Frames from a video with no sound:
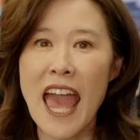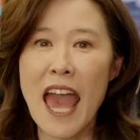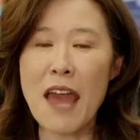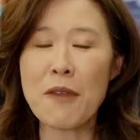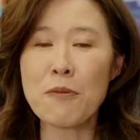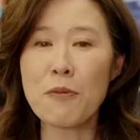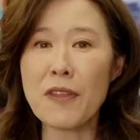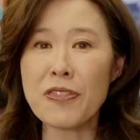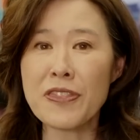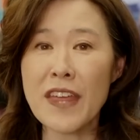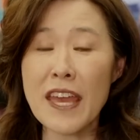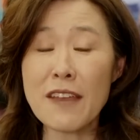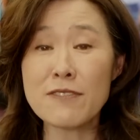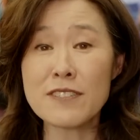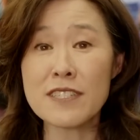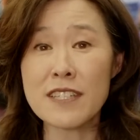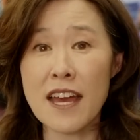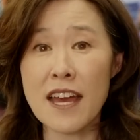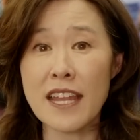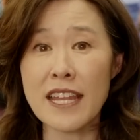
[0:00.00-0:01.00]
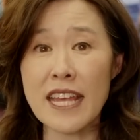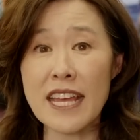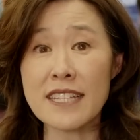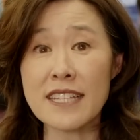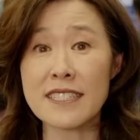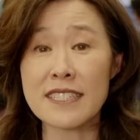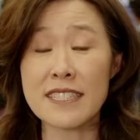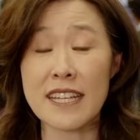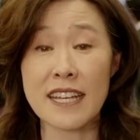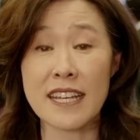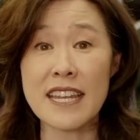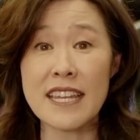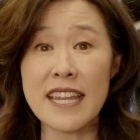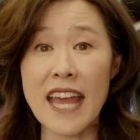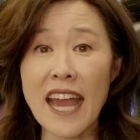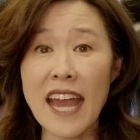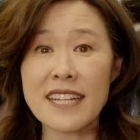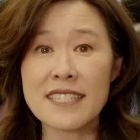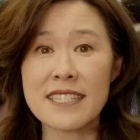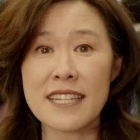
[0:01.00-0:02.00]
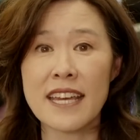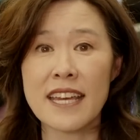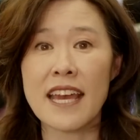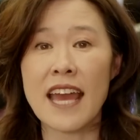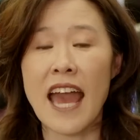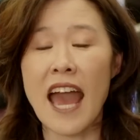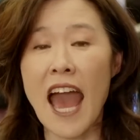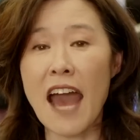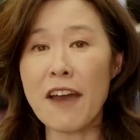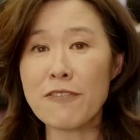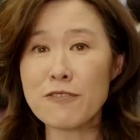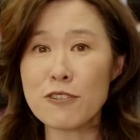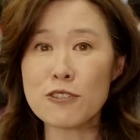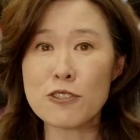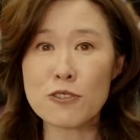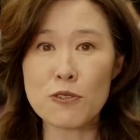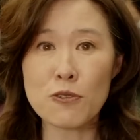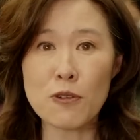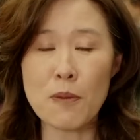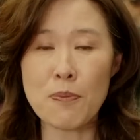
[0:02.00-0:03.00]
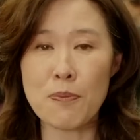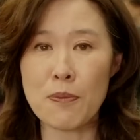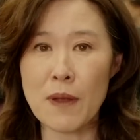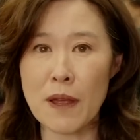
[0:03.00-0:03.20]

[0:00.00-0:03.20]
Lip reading: And what they've done is to connect after school